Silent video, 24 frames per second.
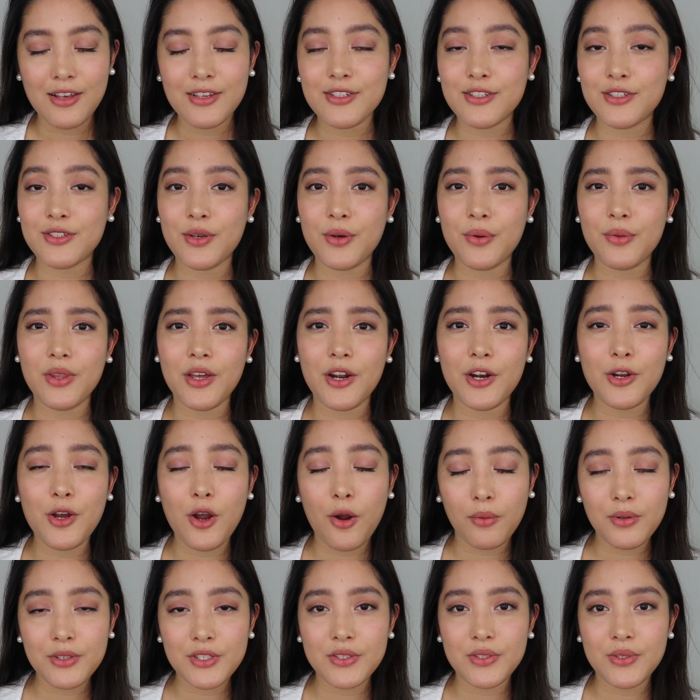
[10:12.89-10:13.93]
So they're
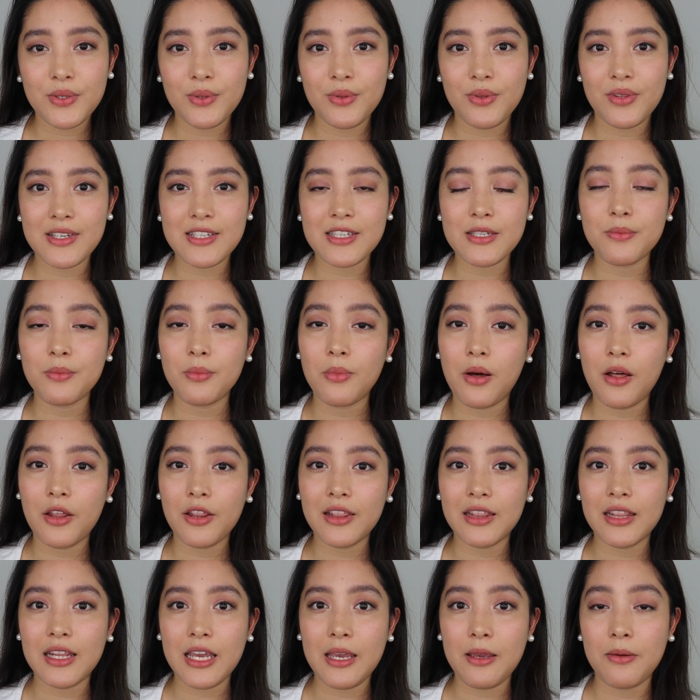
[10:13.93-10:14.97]
going to do this
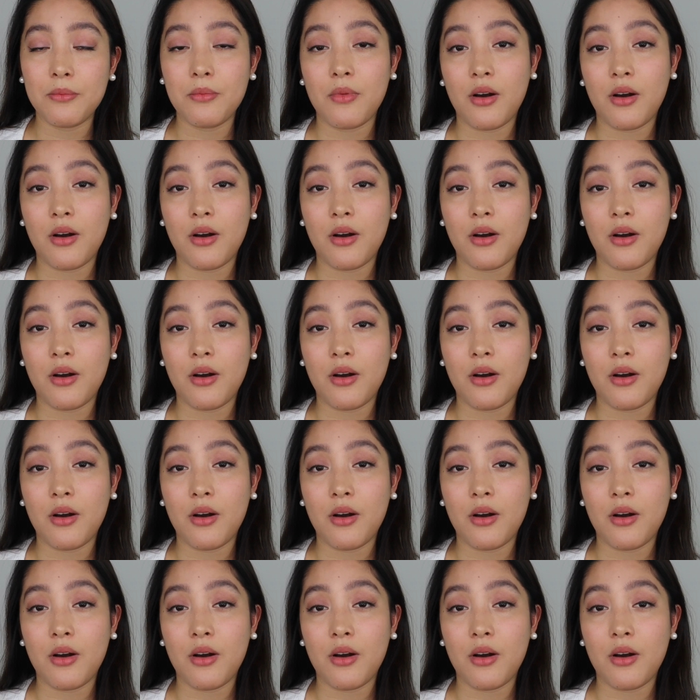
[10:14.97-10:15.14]
monthly